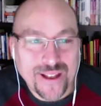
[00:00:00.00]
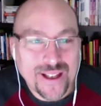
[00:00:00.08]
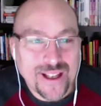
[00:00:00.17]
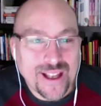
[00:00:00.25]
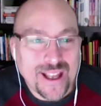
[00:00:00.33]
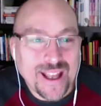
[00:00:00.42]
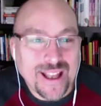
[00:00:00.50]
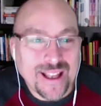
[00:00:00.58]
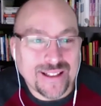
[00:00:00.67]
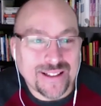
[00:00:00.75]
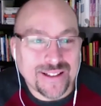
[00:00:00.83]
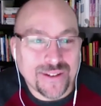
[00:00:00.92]
Yeah.
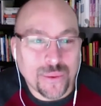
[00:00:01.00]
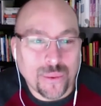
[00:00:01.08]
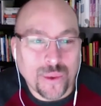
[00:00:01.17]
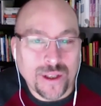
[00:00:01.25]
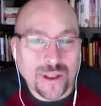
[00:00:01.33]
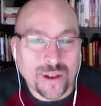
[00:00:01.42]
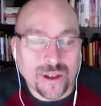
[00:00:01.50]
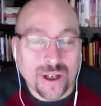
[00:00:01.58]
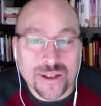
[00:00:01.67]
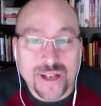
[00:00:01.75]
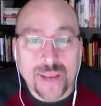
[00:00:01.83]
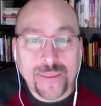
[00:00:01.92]
And when you're
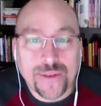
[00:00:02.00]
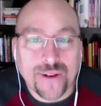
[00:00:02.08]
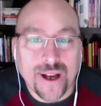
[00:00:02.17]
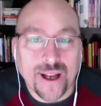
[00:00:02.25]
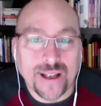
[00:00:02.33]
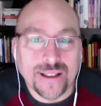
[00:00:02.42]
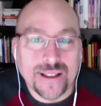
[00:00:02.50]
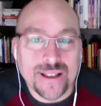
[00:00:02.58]
on Shopify,